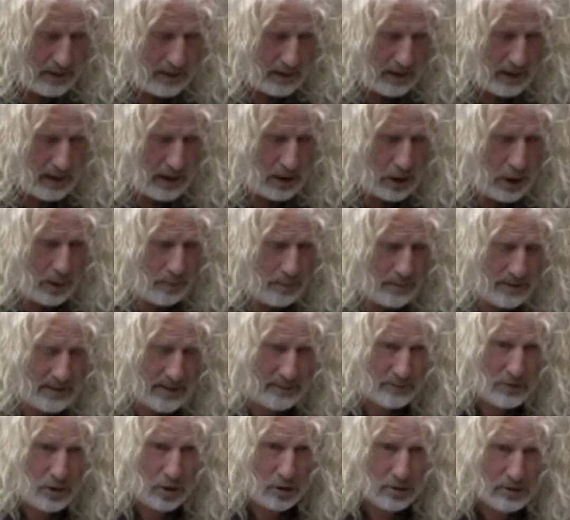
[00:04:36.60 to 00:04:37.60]
A couple of them
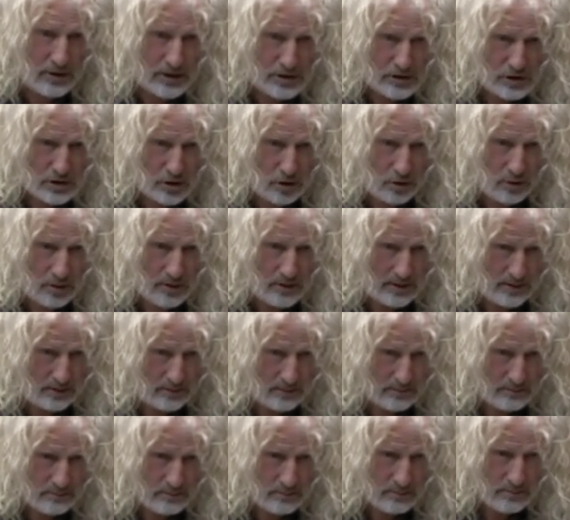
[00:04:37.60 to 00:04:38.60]
told their story,
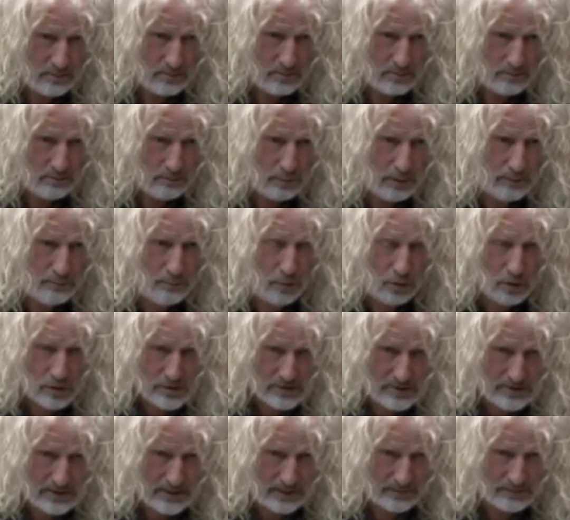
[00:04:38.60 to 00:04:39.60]
but most
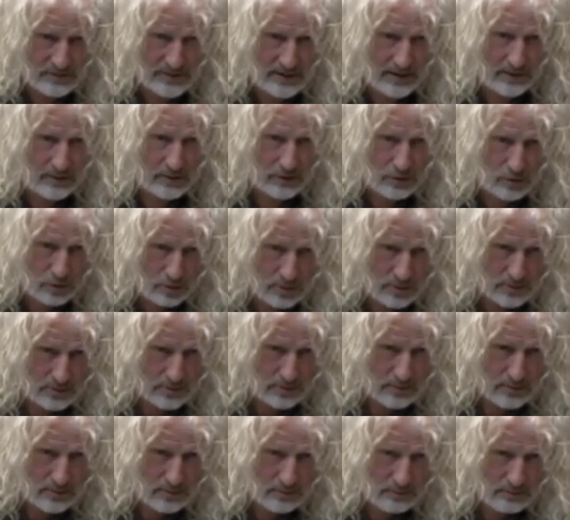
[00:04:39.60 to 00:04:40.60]
of them said they
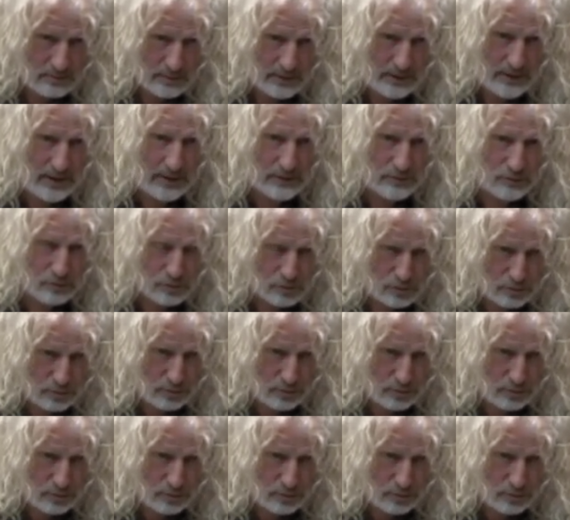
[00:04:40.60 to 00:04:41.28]
couldn't because it was too